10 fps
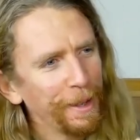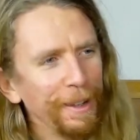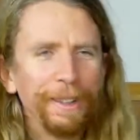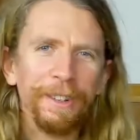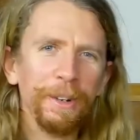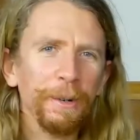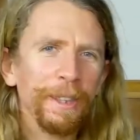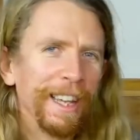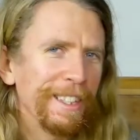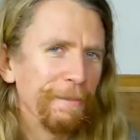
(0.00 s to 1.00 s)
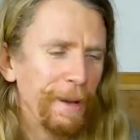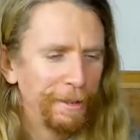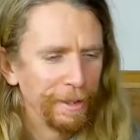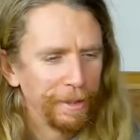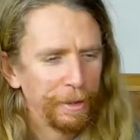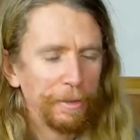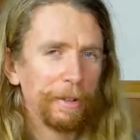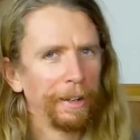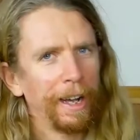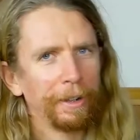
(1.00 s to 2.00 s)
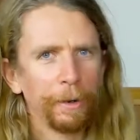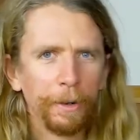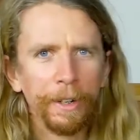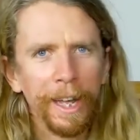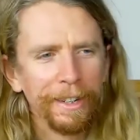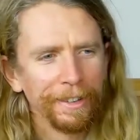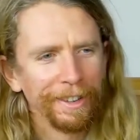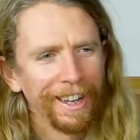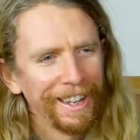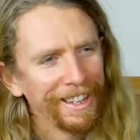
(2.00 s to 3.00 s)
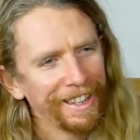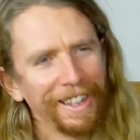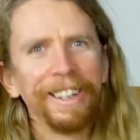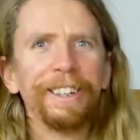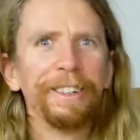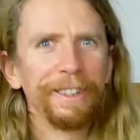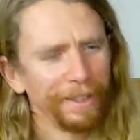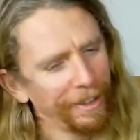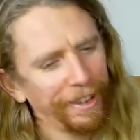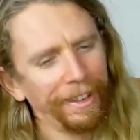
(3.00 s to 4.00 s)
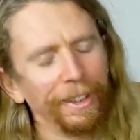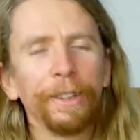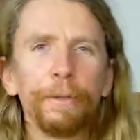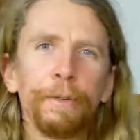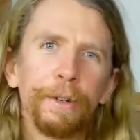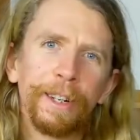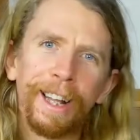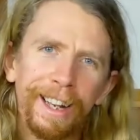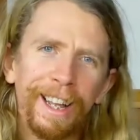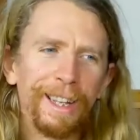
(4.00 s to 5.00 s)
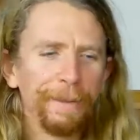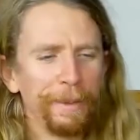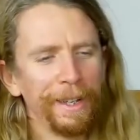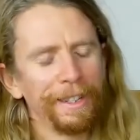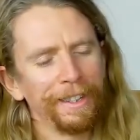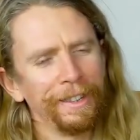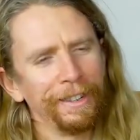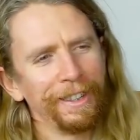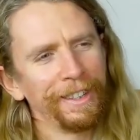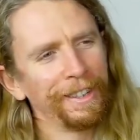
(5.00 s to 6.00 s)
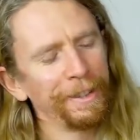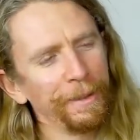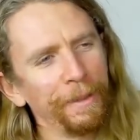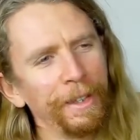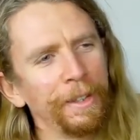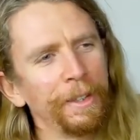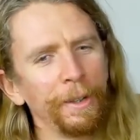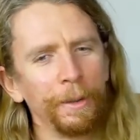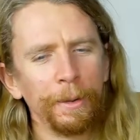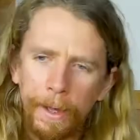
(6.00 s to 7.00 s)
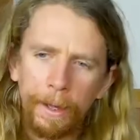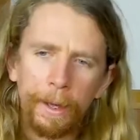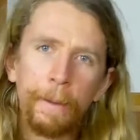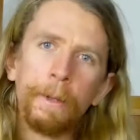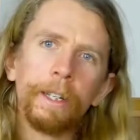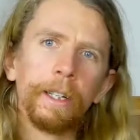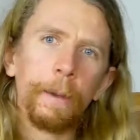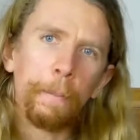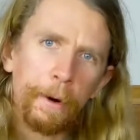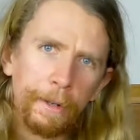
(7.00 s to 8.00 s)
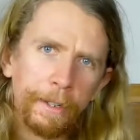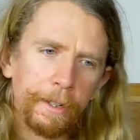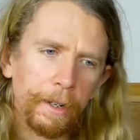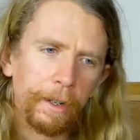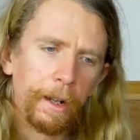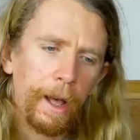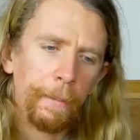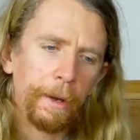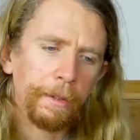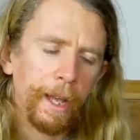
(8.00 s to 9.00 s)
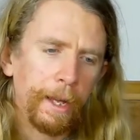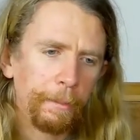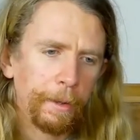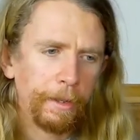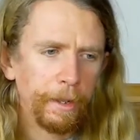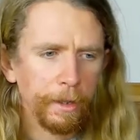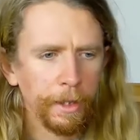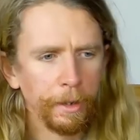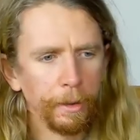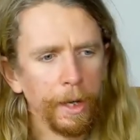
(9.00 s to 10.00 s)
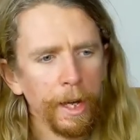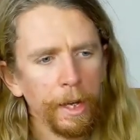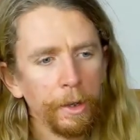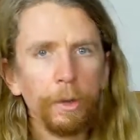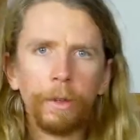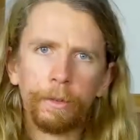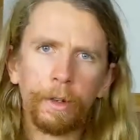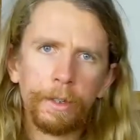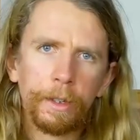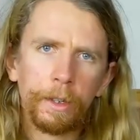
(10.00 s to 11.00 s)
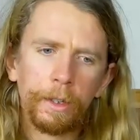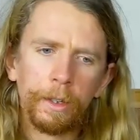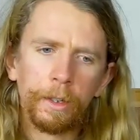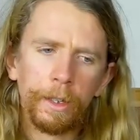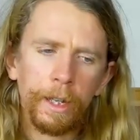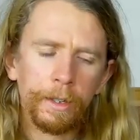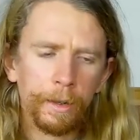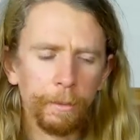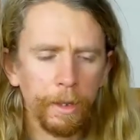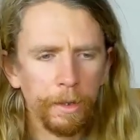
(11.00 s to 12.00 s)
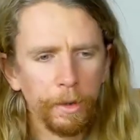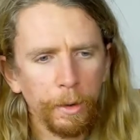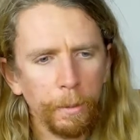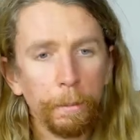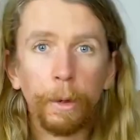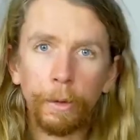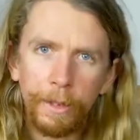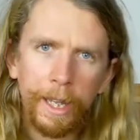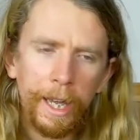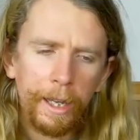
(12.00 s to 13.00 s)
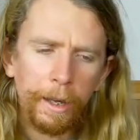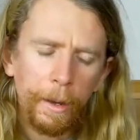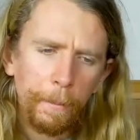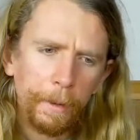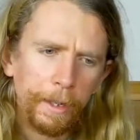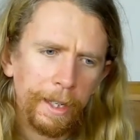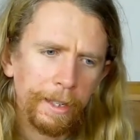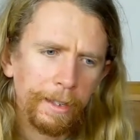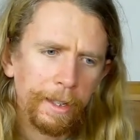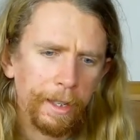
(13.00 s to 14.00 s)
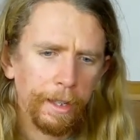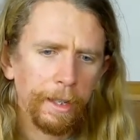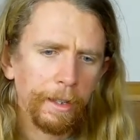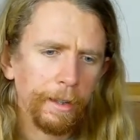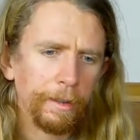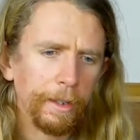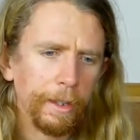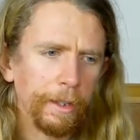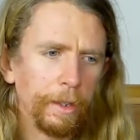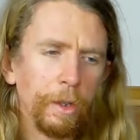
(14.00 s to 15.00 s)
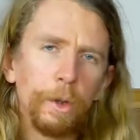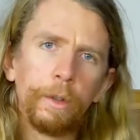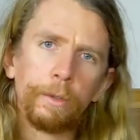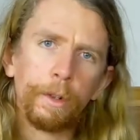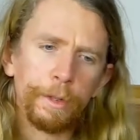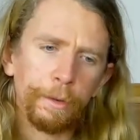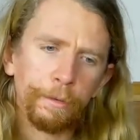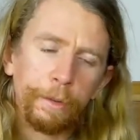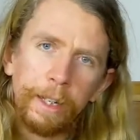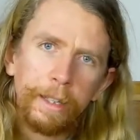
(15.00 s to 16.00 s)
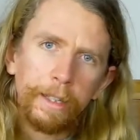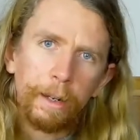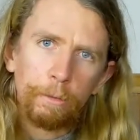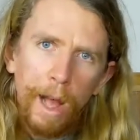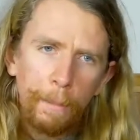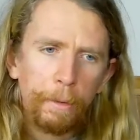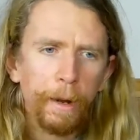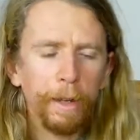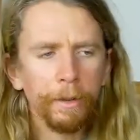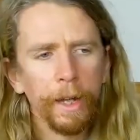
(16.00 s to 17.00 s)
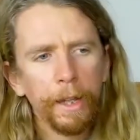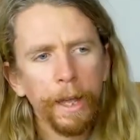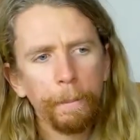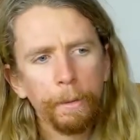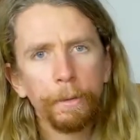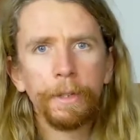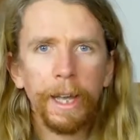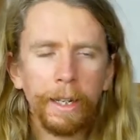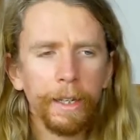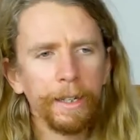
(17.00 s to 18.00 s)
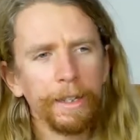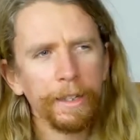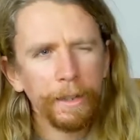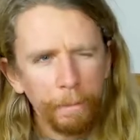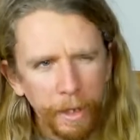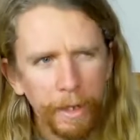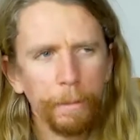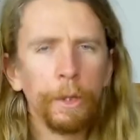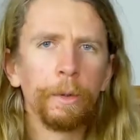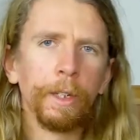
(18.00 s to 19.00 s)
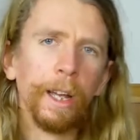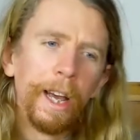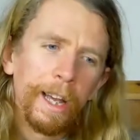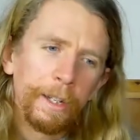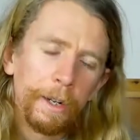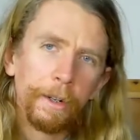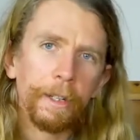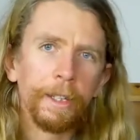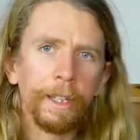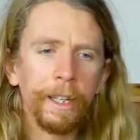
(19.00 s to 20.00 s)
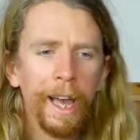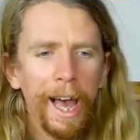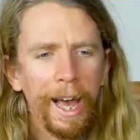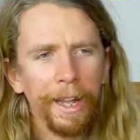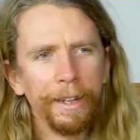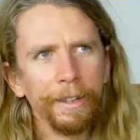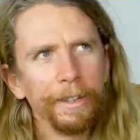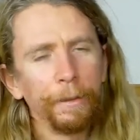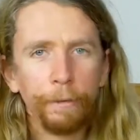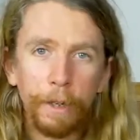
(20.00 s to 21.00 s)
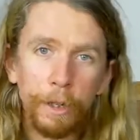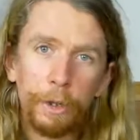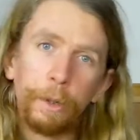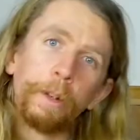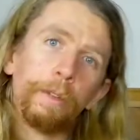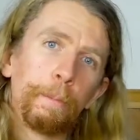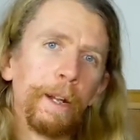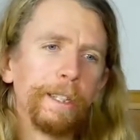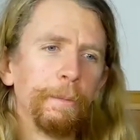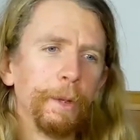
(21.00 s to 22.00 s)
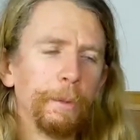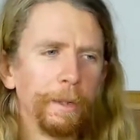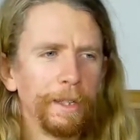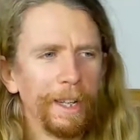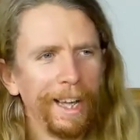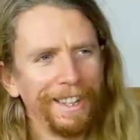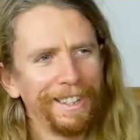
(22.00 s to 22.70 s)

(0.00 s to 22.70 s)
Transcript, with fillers: we all know what that's about. If you've ever had a cornetto, you kind of know you're ah oh, looking forward to that last bit, you know. And there's something so uh, immediately personal about that, but it's also universal. You know, it's something so prosaic, but it's the, the, the, the universal feelings that wrap around that prosaicness. And it's the meeting between eternity and the finitude of the present moment. And